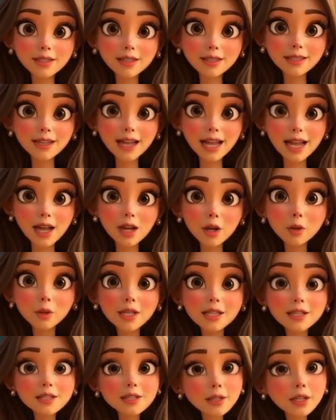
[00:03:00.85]
Now,
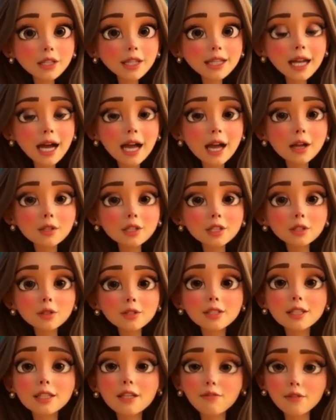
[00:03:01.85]
let's look at how to
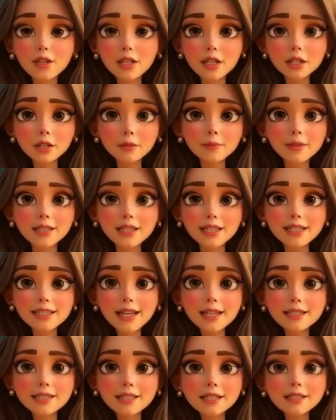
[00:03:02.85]
use these verbs in a
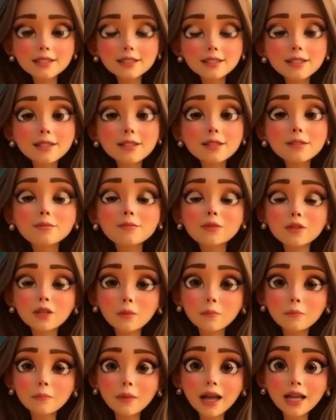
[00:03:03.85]
sentence. The
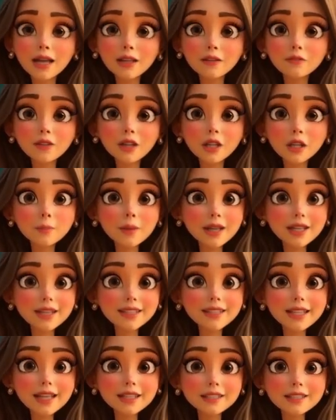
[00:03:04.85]
main verb in a
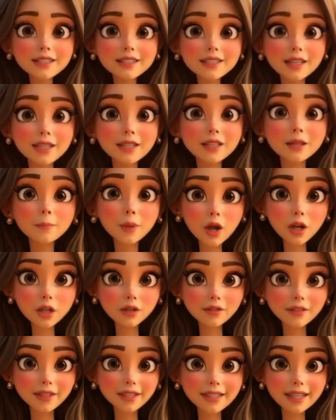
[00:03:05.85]
sentence is the part
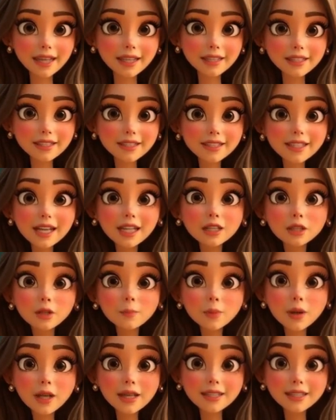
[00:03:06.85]
of the sentence that
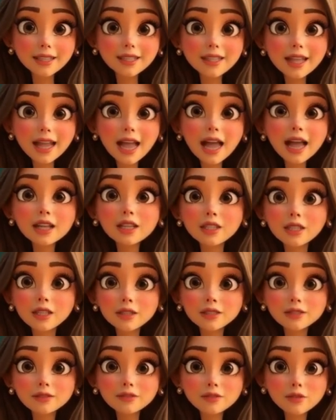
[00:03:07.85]
expresses the
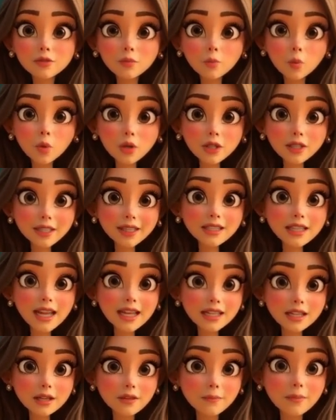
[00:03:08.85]
action, or the
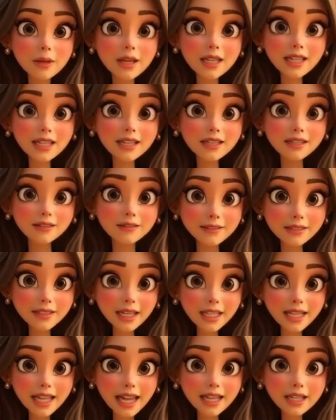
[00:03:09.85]
state of being.
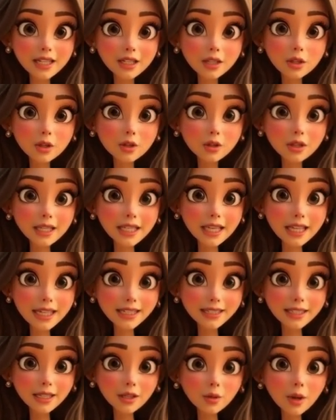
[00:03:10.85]
It is usually
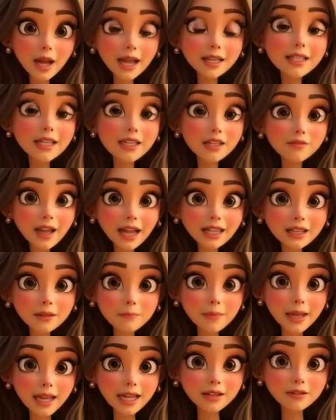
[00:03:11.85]
easy to identify the
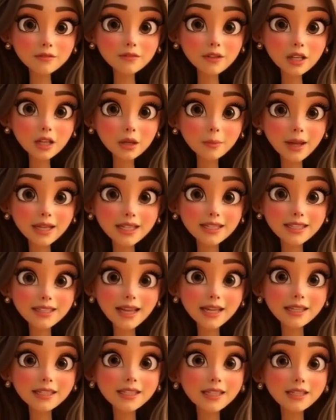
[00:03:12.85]
main verb in a
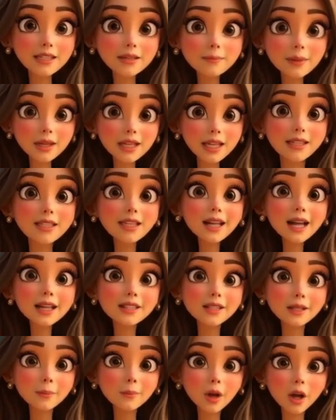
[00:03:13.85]
sentence because it
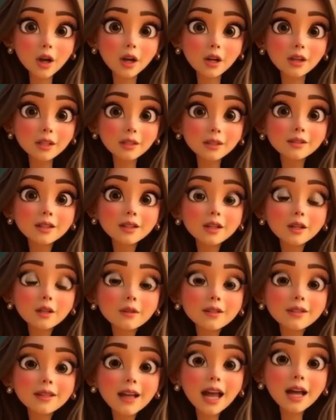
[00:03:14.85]
is the part.
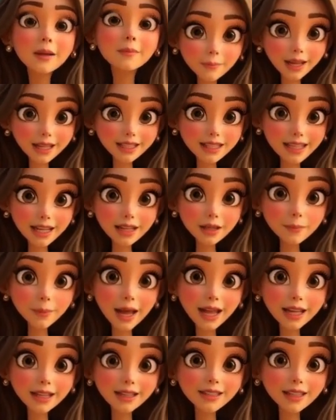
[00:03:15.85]
That makes sense
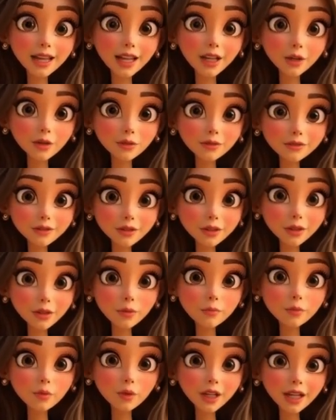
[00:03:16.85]
by itself.
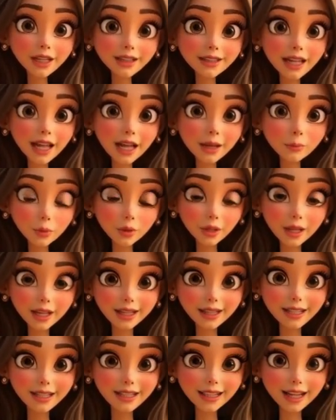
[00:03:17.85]
For example,
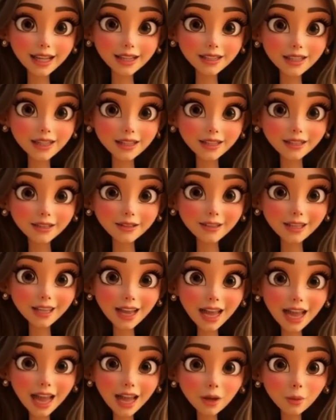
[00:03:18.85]
in the sentence, the
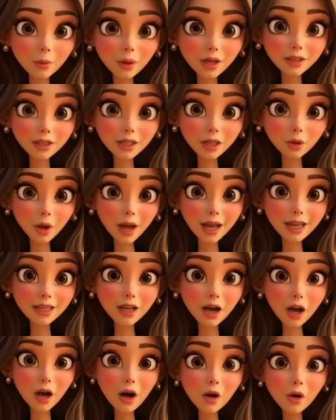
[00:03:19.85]
cat quickly drank
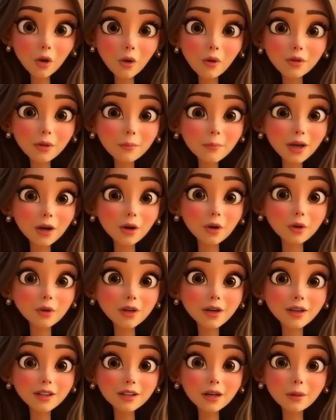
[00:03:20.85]
all the milk,
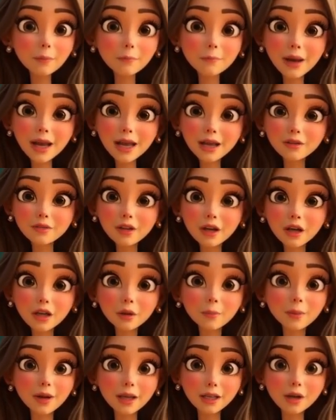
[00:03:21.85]
the main
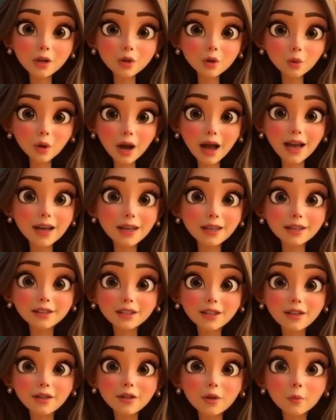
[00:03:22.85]
verb is
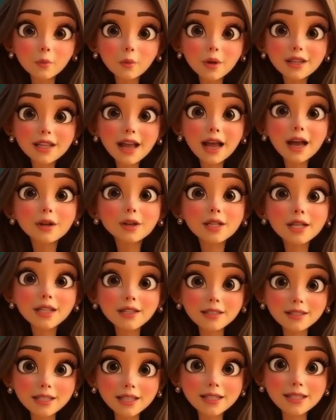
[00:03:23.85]
drank. Without
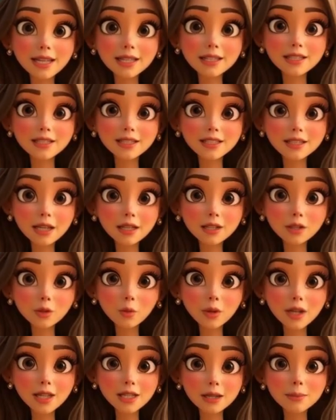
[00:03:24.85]
it, the sentence doesn't
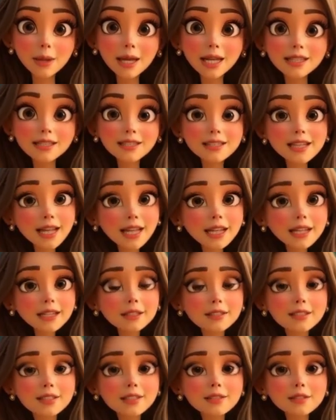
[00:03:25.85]
really make
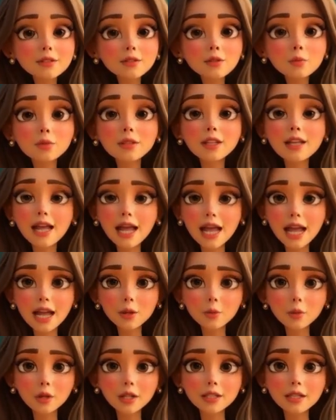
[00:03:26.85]
sense. The cat
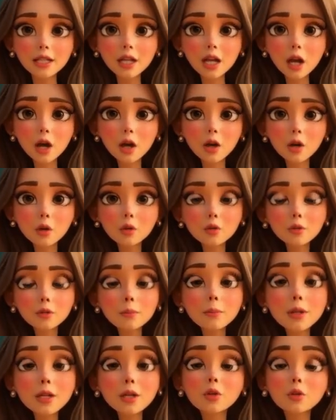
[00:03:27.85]
quickly all the
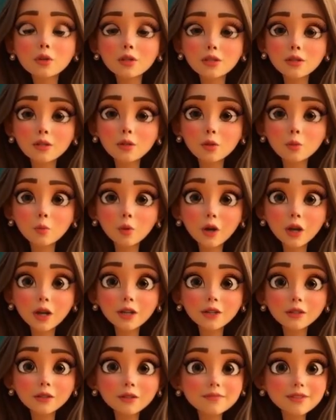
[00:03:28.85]
milk.
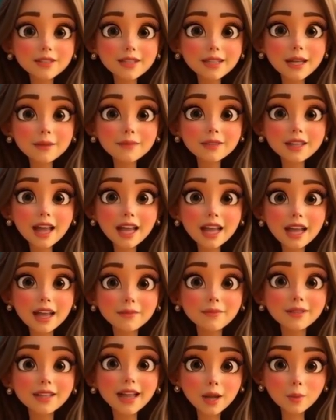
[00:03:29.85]
What?
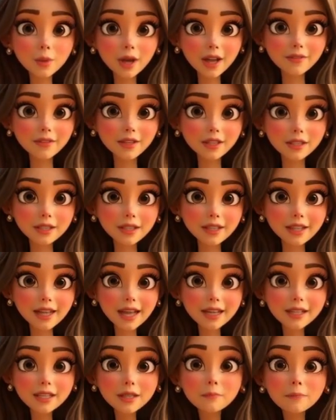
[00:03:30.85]
Sometimes, however,
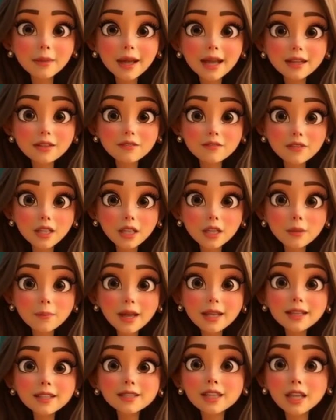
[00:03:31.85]
the main verb
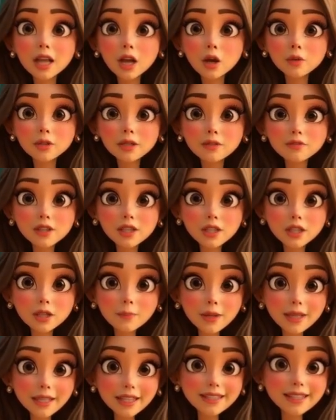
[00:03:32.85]
isn't the only
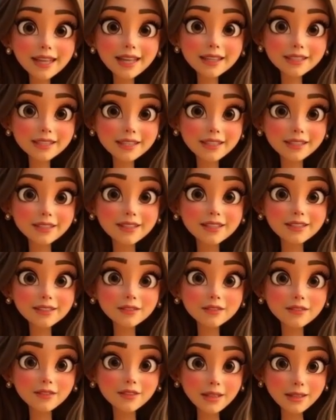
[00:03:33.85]
verb in a sentence.